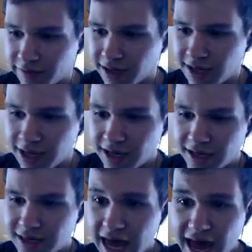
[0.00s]
Like,
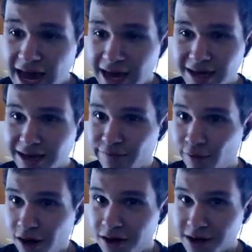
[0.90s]
yeah, it
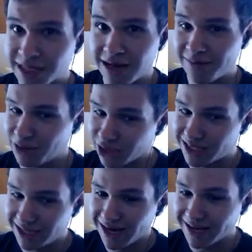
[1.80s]
works, but you're
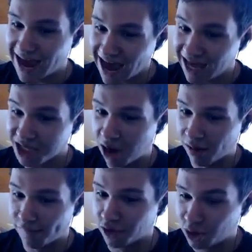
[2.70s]
still an
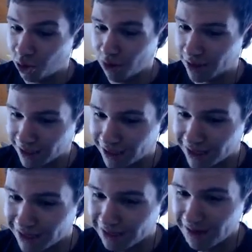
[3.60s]
asshole for doing
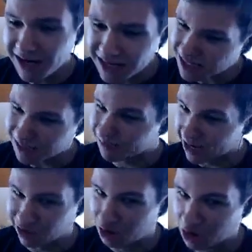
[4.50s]
it, and it doesn't
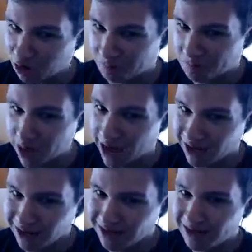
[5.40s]
make you a good
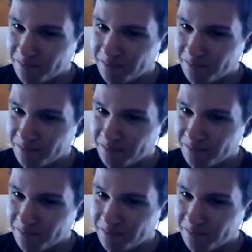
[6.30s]
player.